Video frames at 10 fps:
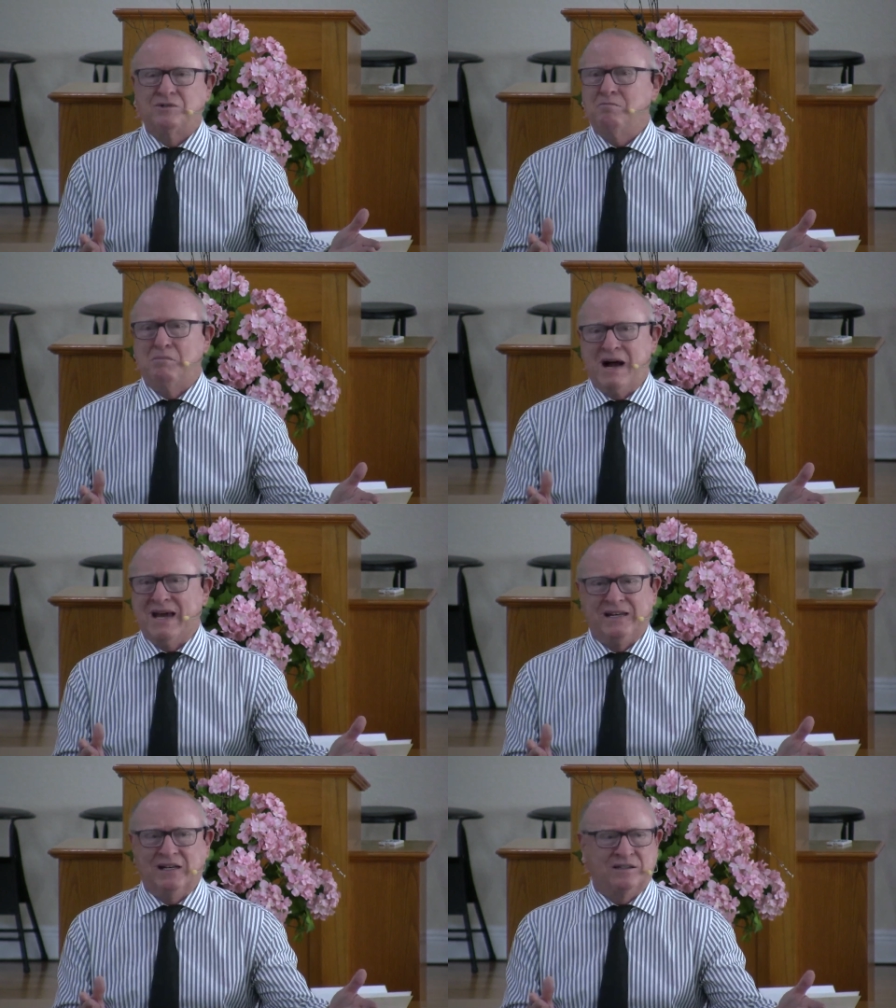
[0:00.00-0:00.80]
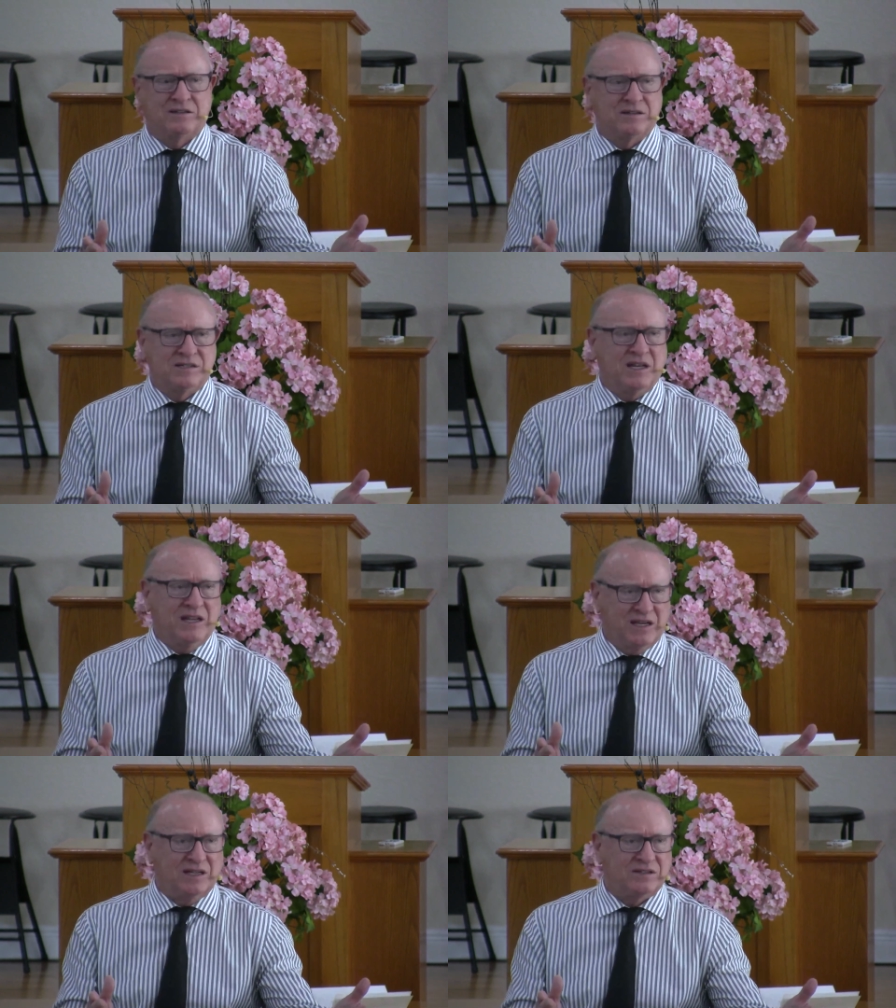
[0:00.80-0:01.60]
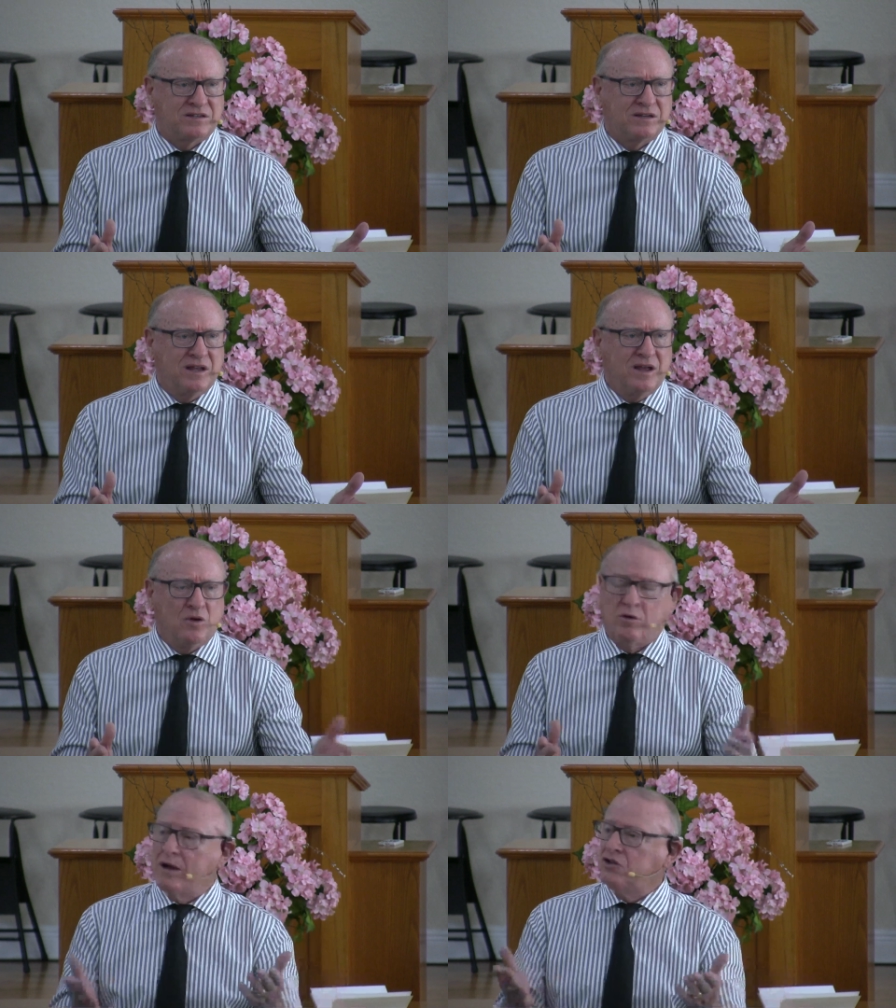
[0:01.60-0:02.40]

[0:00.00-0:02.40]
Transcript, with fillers: mindless as it gets. What about